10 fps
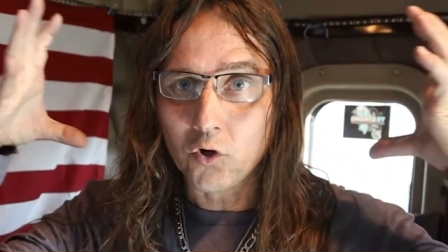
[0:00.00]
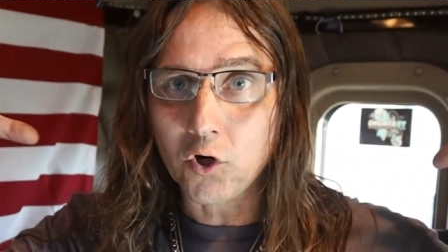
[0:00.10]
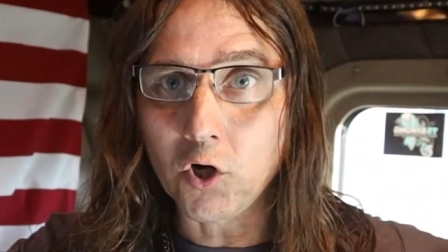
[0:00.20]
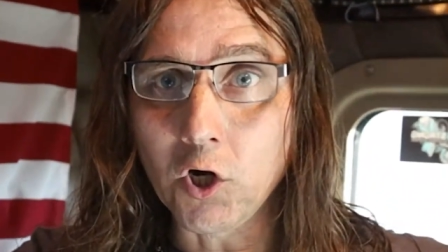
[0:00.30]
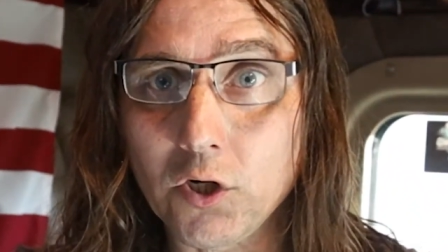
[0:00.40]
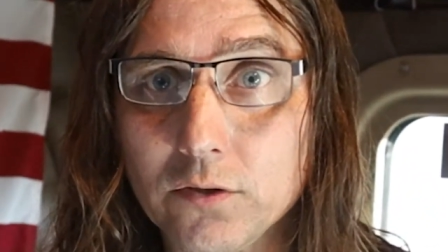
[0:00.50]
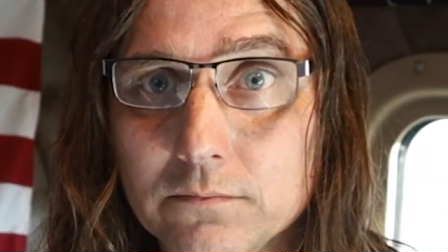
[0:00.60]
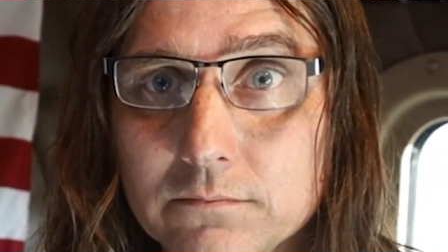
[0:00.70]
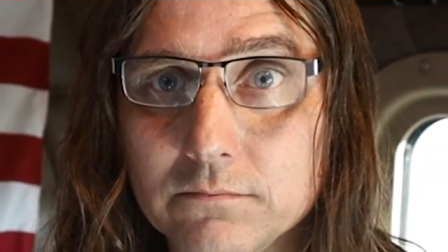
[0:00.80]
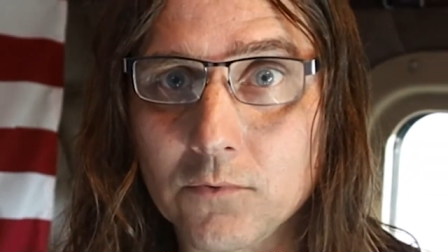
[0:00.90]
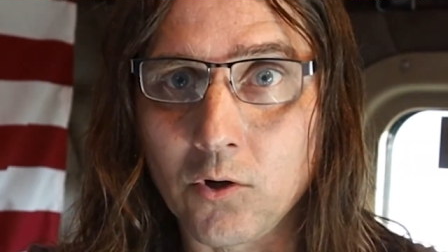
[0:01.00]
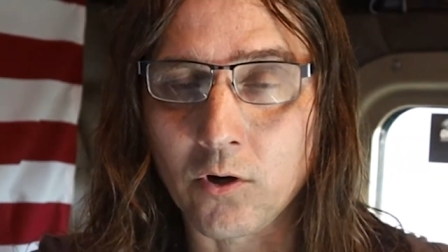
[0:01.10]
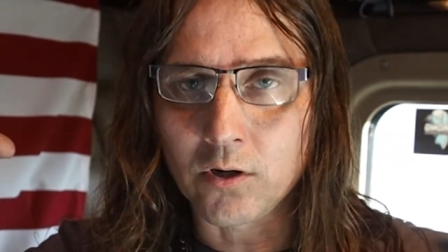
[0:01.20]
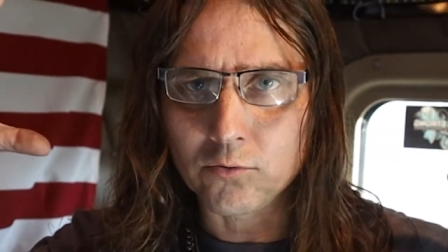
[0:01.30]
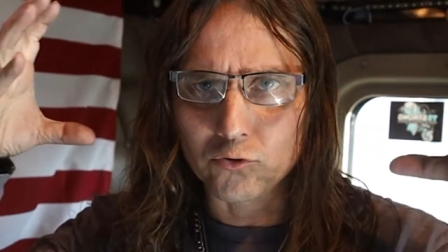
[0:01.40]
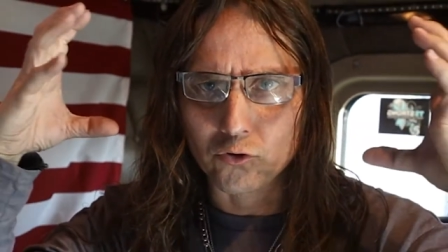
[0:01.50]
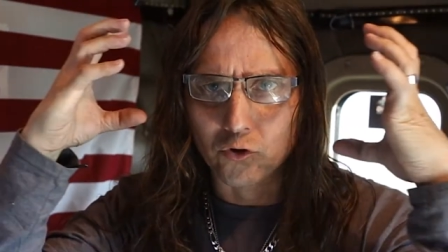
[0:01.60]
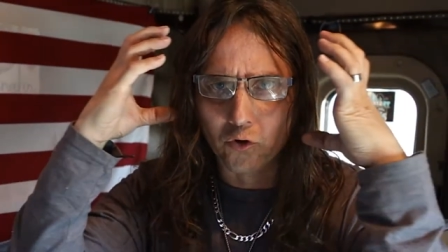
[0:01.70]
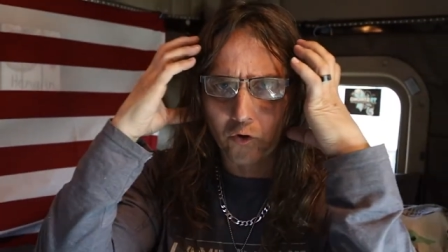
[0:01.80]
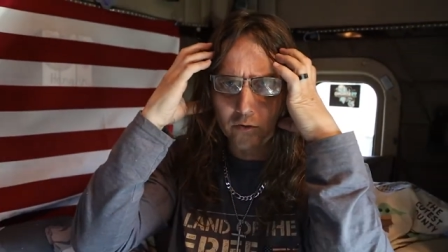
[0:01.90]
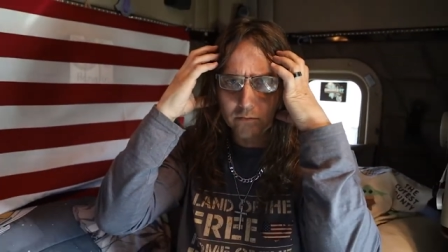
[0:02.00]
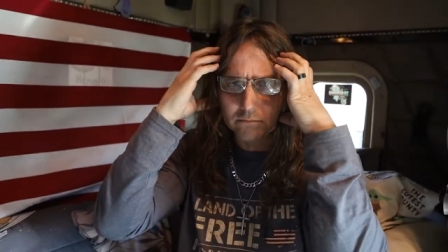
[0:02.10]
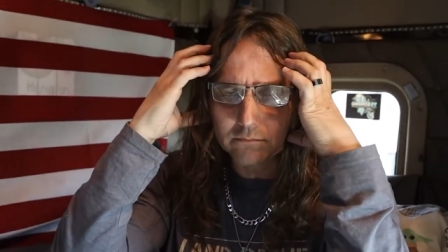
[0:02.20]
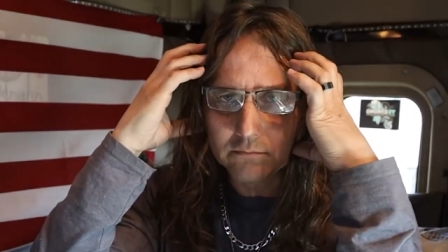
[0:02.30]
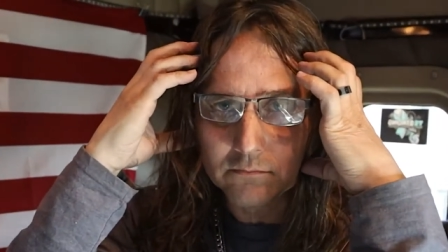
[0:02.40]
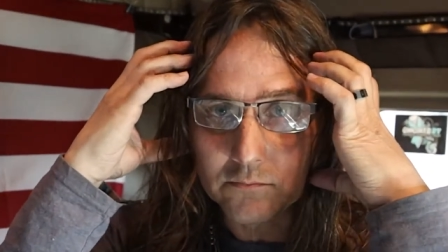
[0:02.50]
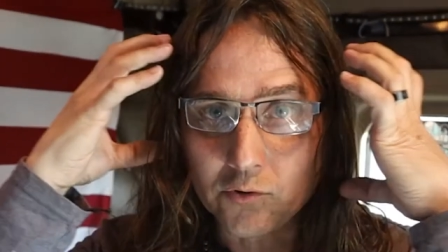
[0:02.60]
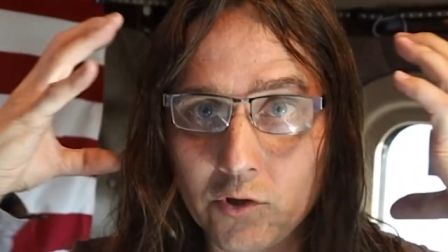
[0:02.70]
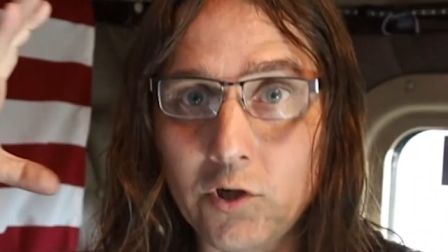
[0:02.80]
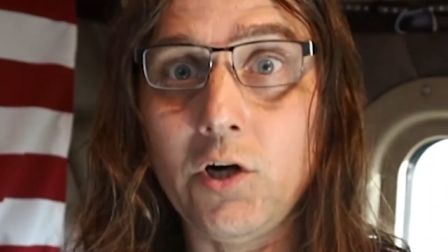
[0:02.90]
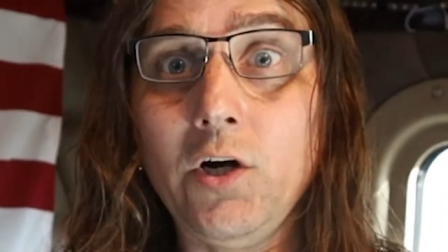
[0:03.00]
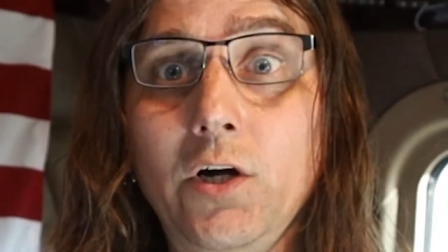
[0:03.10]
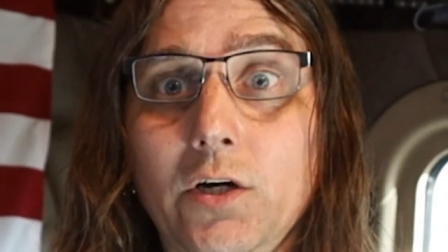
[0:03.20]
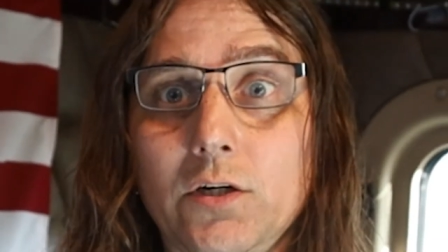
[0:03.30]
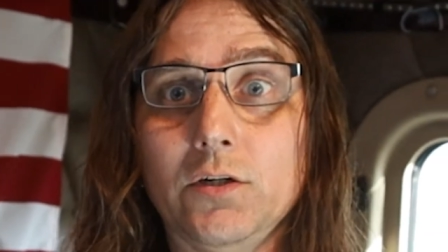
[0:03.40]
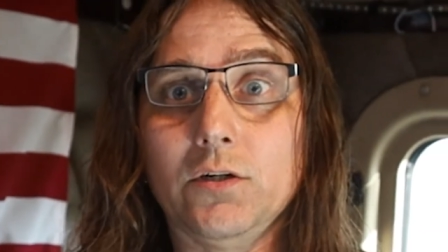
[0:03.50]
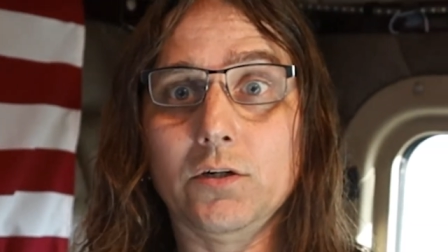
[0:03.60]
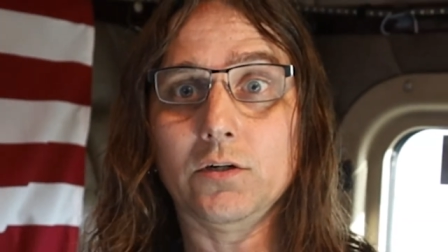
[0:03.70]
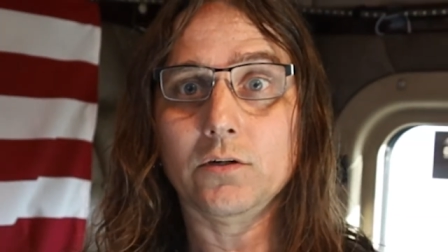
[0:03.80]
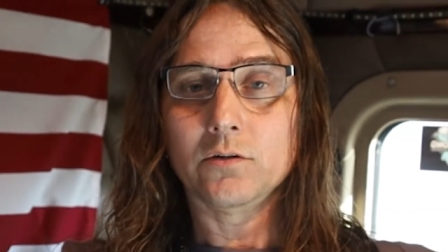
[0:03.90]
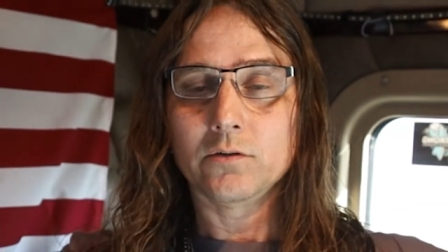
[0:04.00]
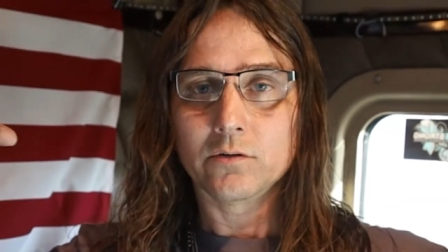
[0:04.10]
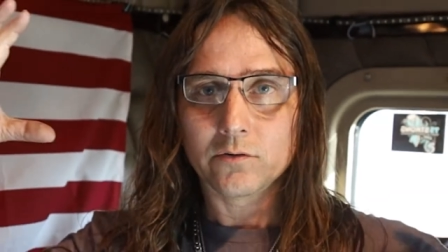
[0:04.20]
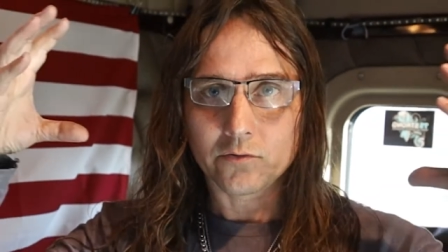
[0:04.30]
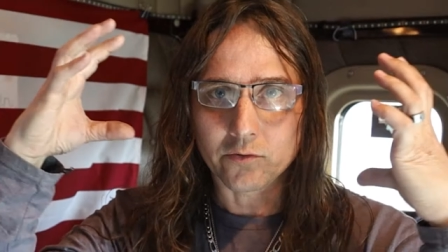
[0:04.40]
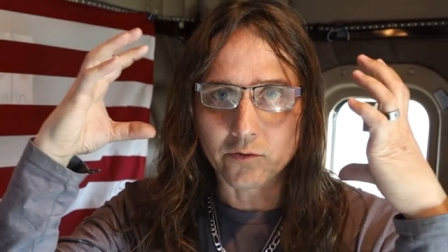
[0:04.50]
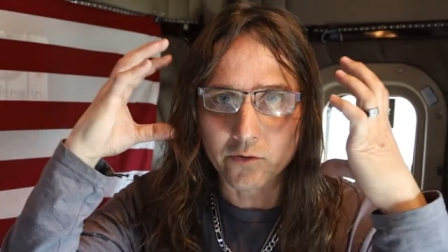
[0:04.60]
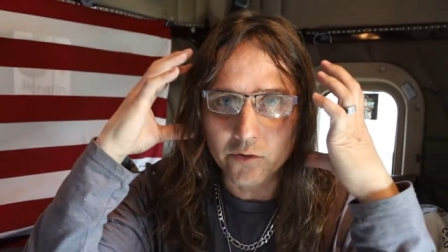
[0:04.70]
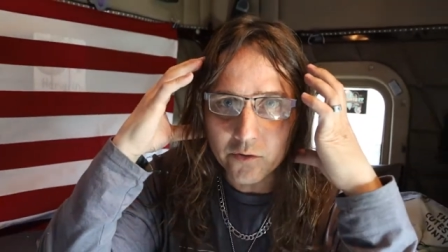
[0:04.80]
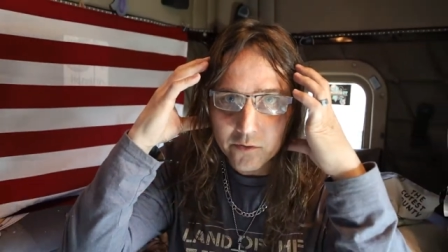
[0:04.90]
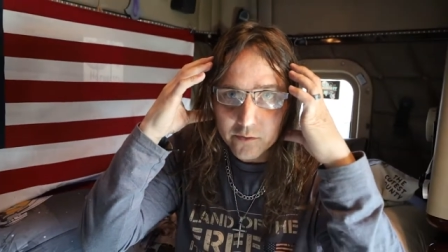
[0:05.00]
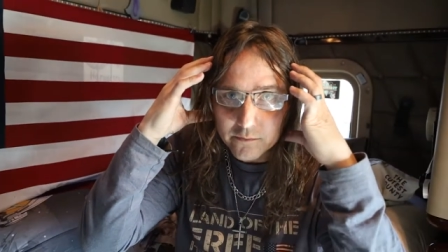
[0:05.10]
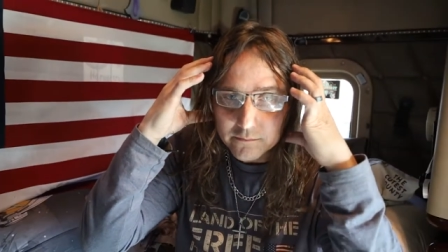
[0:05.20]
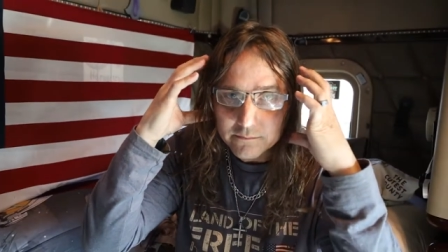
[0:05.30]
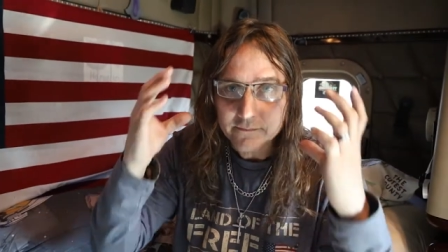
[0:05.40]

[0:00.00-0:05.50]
or, or, or, or.